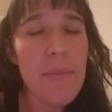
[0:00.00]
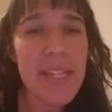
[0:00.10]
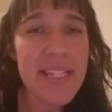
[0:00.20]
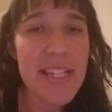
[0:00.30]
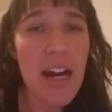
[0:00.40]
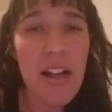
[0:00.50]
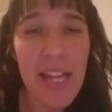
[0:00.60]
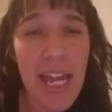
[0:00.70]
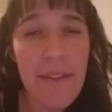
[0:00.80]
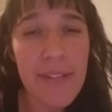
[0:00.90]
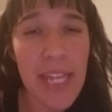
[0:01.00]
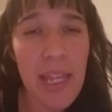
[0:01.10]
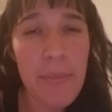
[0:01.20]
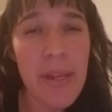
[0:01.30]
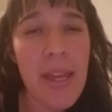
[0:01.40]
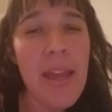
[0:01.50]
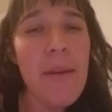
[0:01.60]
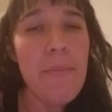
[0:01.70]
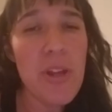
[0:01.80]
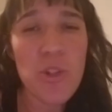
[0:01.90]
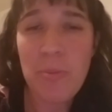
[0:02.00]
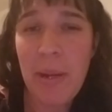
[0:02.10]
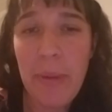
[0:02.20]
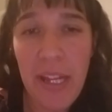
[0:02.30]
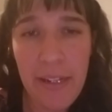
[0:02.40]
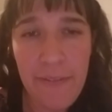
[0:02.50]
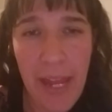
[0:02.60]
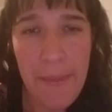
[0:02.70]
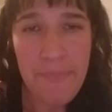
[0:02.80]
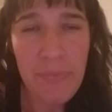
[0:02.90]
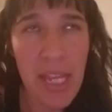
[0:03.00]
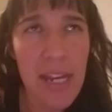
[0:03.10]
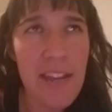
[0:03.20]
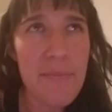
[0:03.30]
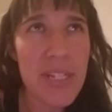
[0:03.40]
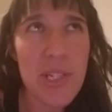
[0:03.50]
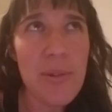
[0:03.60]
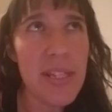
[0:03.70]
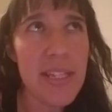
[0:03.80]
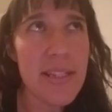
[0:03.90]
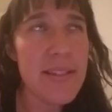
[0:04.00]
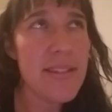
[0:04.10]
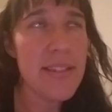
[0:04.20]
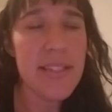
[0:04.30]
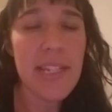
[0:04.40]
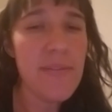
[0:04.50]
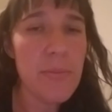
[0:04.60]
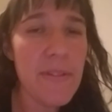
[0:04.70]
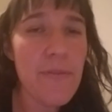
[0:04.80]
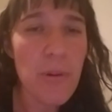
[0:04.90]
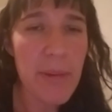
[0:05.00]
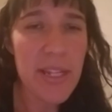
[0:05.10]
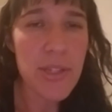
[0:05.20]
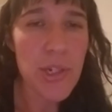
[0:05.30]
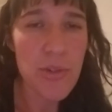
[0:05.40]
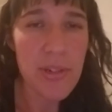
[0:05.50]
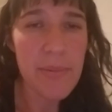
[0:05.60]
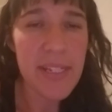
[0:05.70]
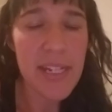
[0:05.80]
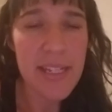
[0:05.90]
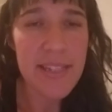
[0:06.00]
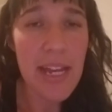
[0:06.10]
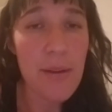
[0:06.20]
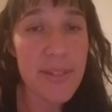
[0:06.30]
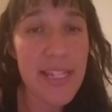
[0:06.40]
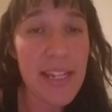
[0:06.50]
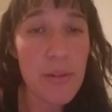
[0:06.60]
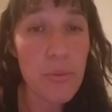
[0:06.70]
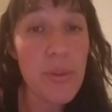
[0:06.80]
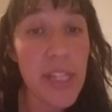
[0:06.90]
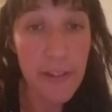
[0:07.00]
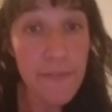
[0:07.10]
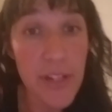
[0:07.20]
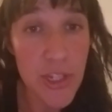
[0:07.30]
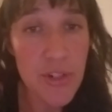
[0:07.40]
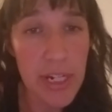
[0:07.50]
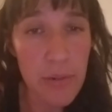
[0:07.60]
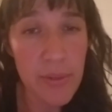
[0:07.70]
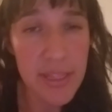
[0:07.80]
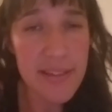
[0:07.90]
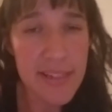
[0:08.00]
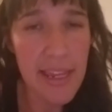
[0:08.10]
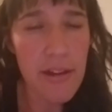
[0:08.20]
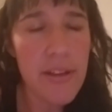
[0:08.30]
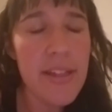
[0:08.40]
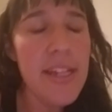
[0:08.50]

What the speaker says: is I'll have Gabe measure my body fat. And I've been doing this since even before my surgery because I was getting really frustrated with the scale.